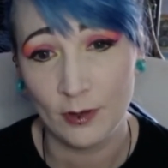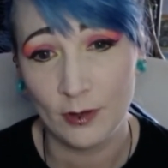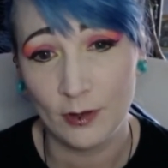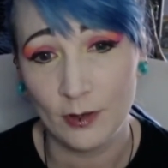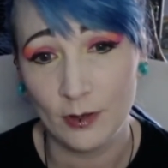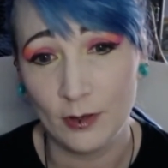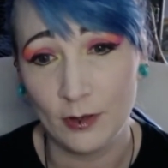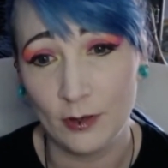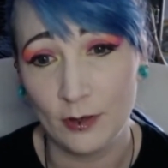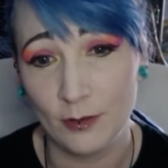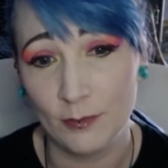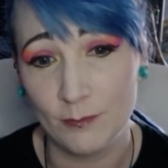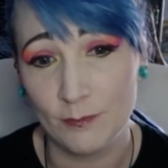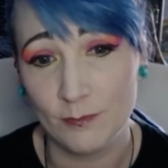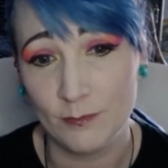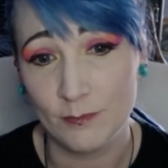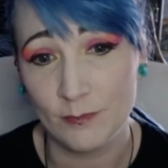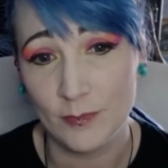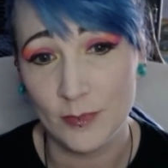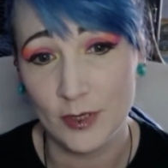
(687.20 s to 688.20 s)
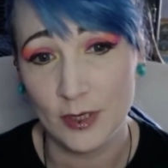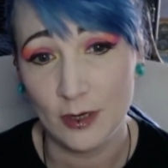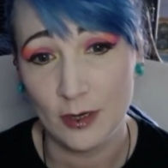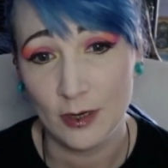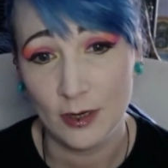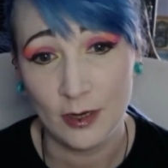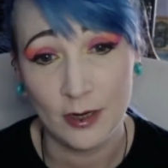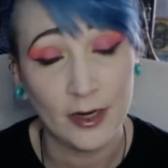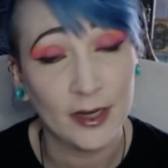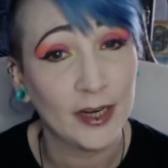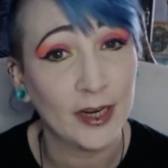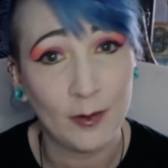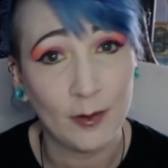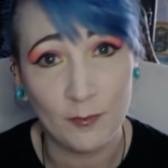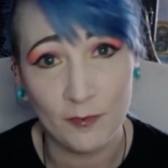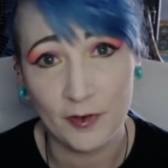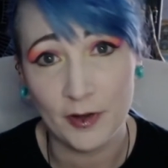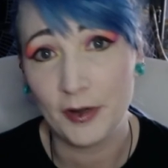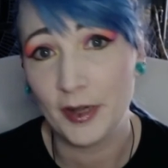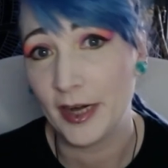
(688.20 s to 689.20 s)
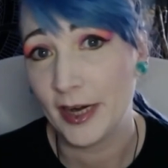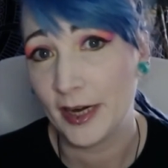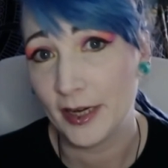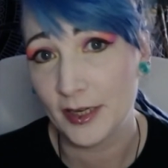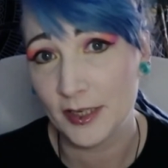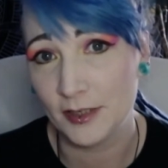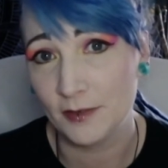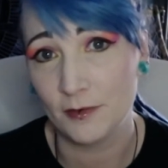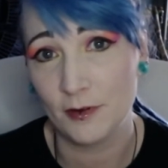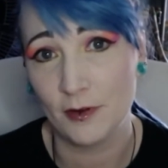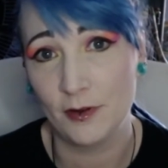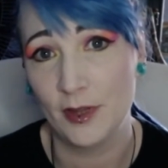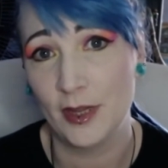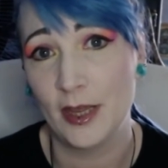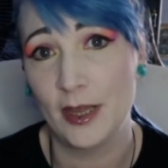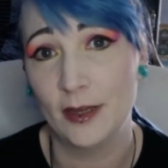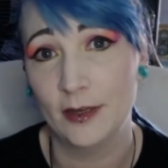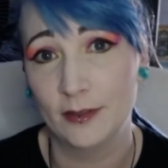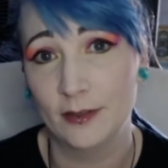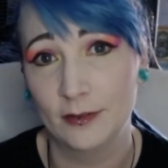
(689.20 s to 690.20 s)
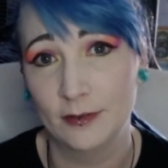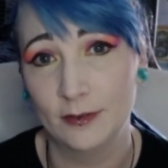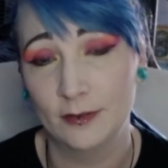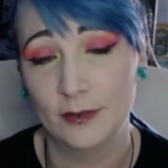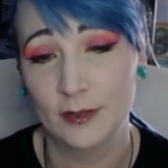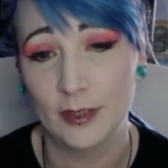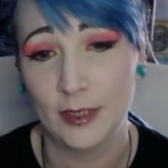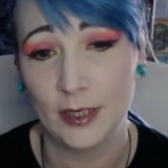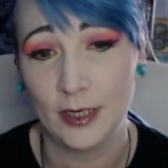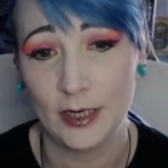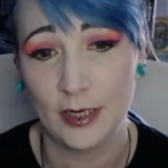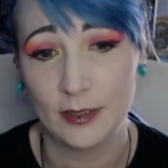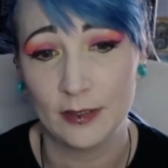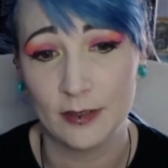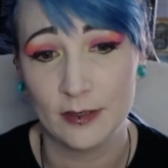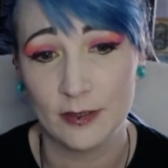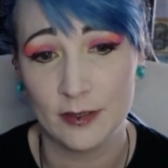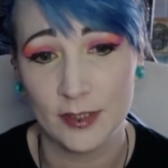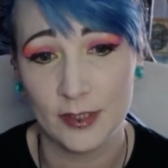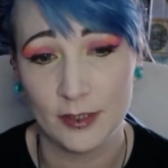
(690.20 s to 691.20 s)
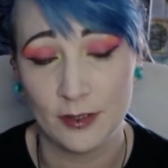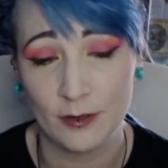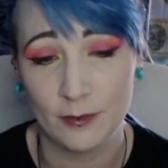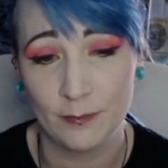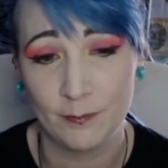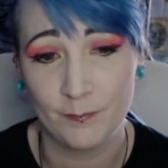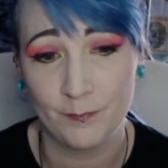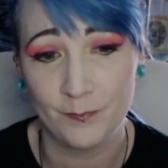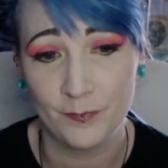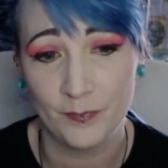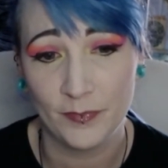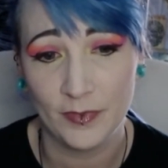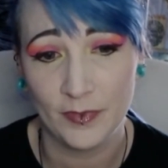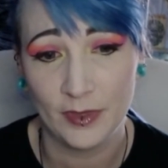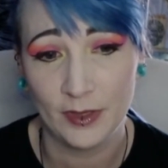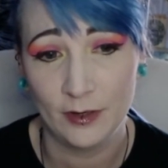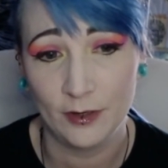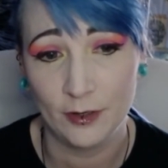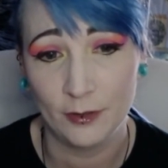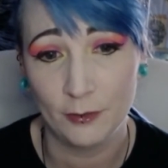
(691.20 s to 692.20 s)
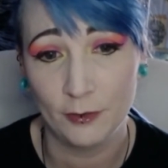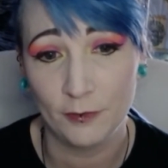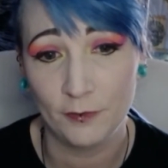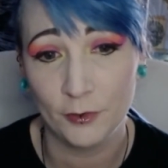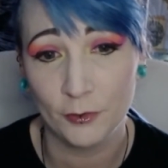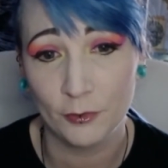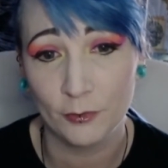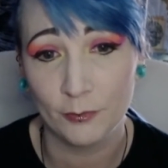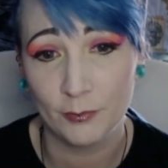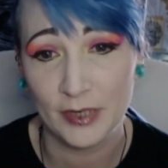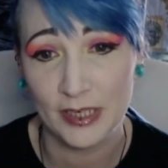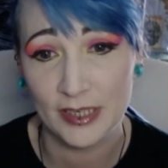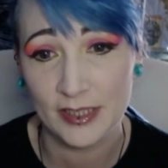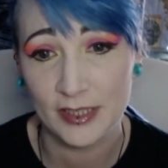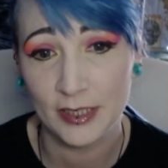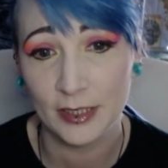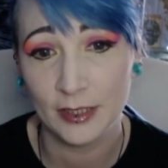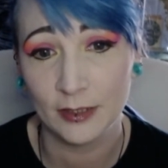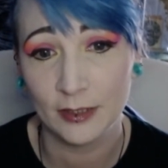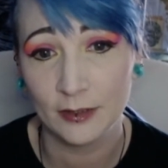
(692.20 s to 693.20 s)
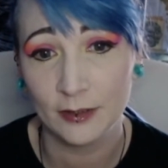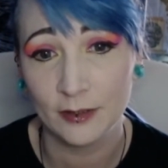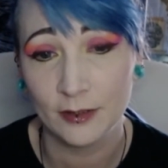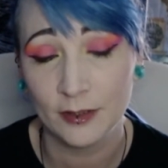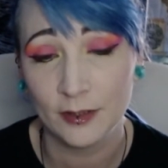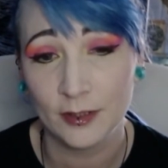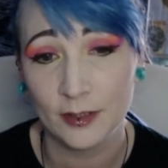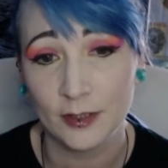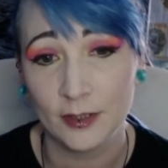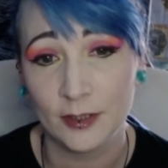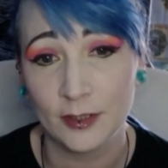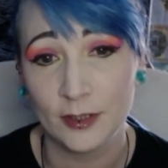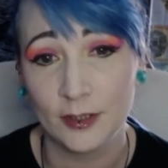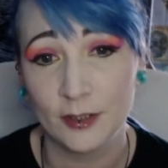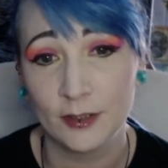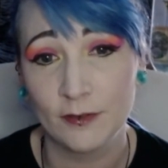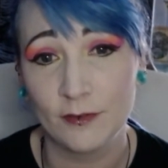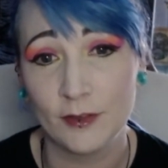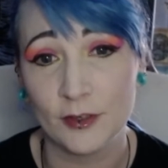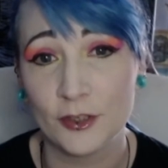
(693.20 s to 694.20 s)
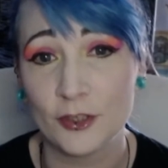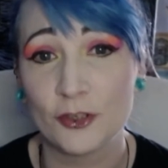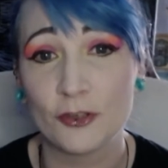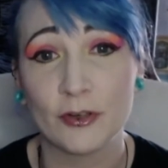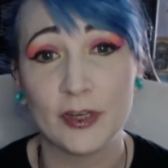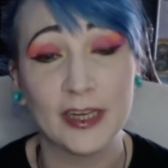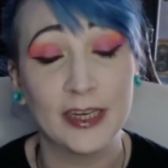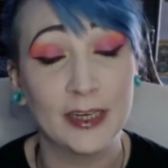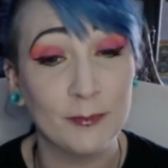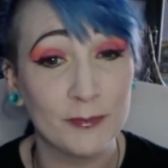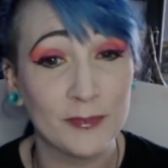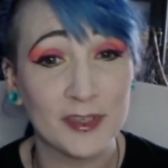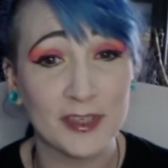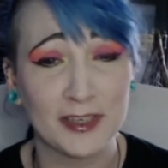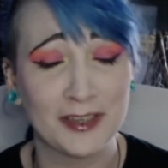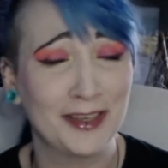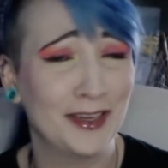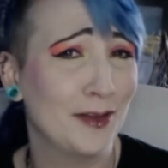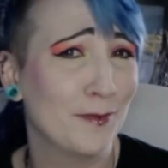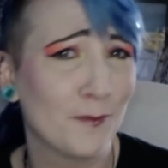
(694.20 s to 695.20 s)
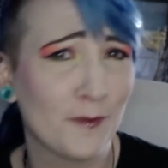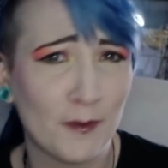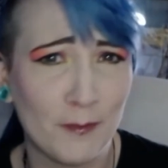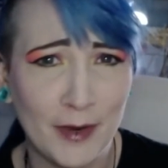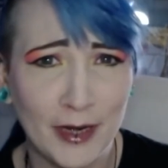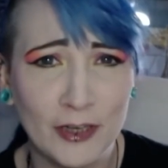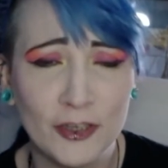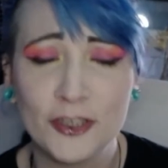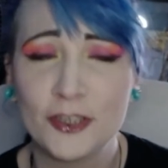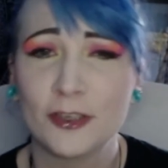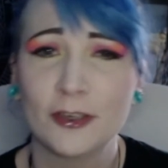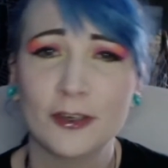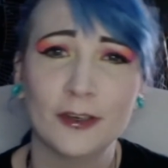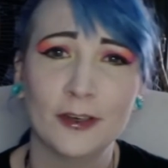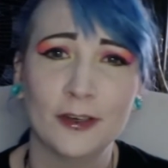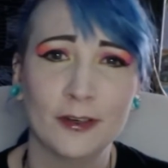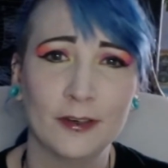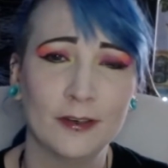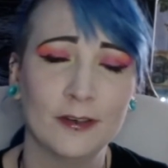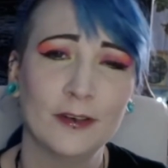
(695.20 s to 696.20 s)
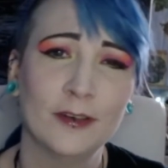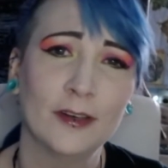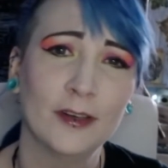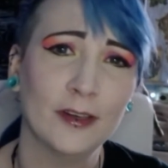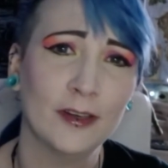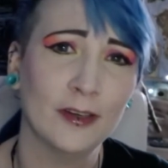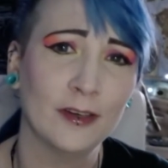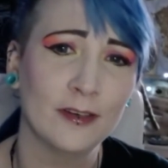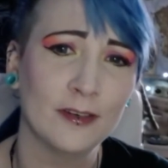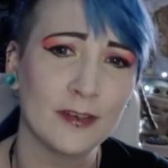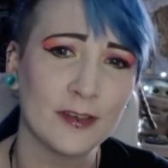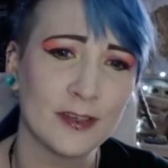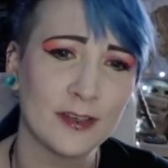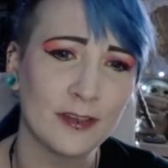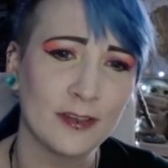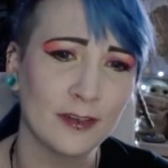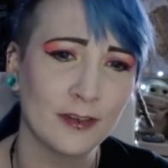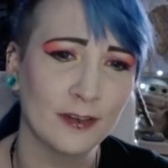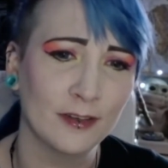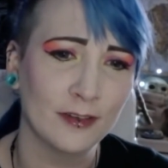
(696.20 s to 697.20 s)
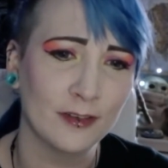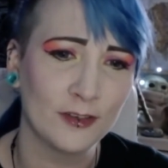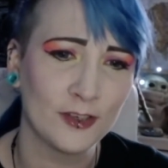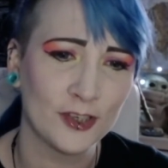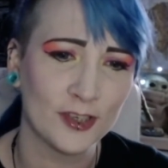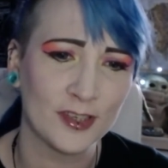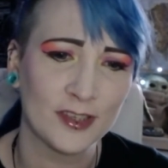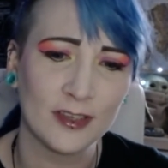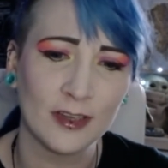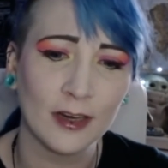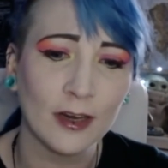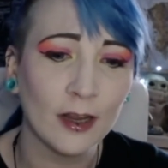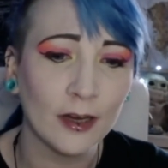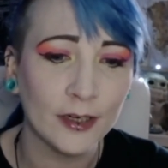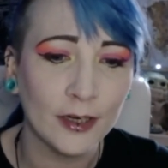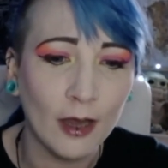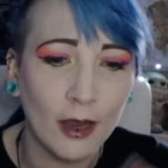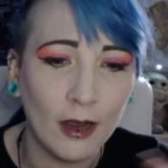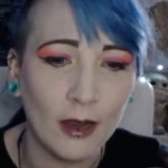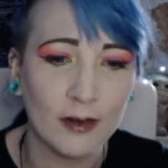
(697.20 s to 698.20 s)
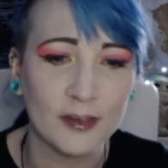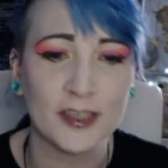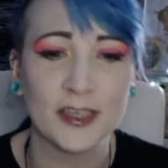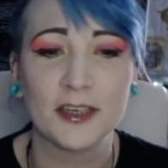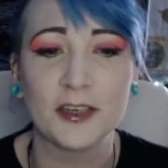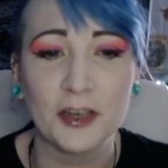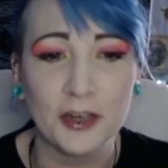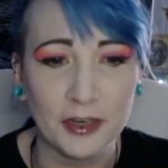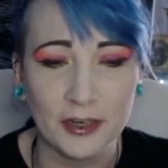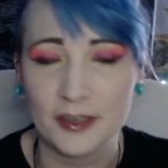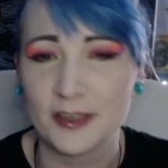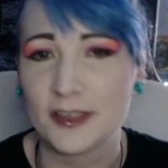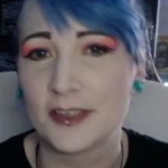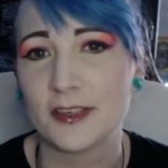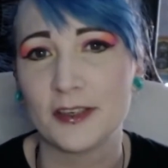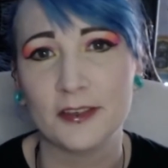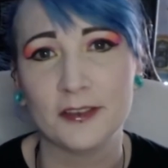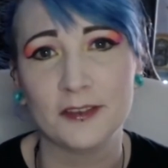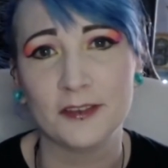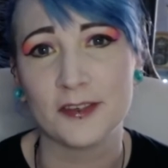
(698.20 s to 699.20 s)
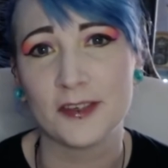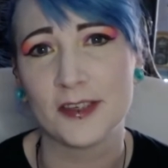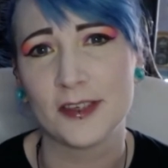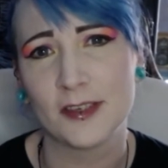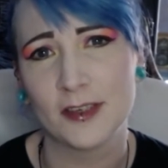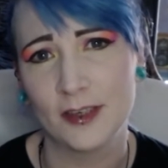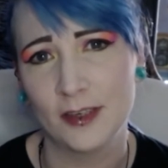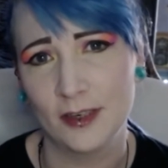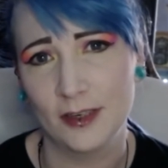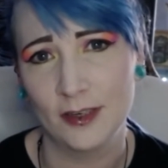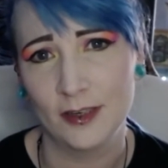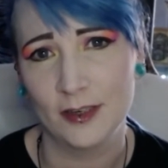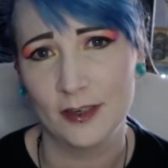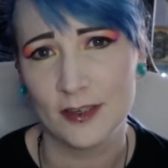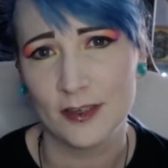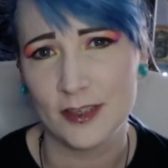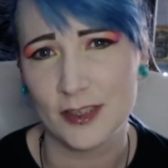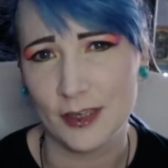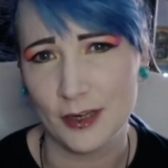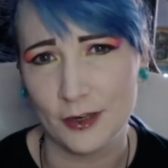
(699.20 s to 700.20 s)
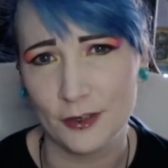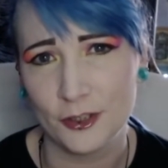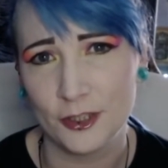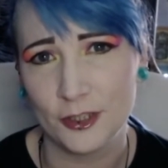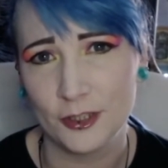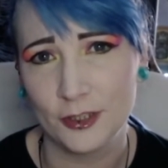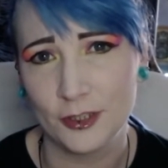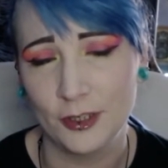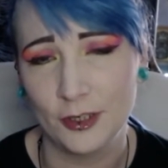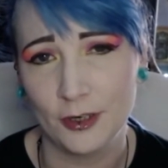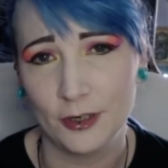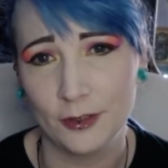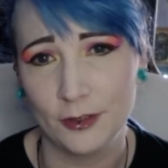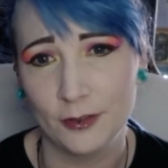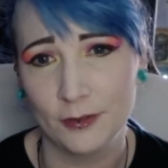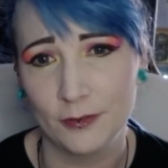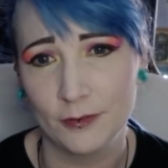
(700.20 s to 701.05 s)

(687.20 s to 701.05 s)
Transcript: Um, I am very active on there, and um, you know, if you're missing the streams and the information and and the just the lightheartedness and such, you know,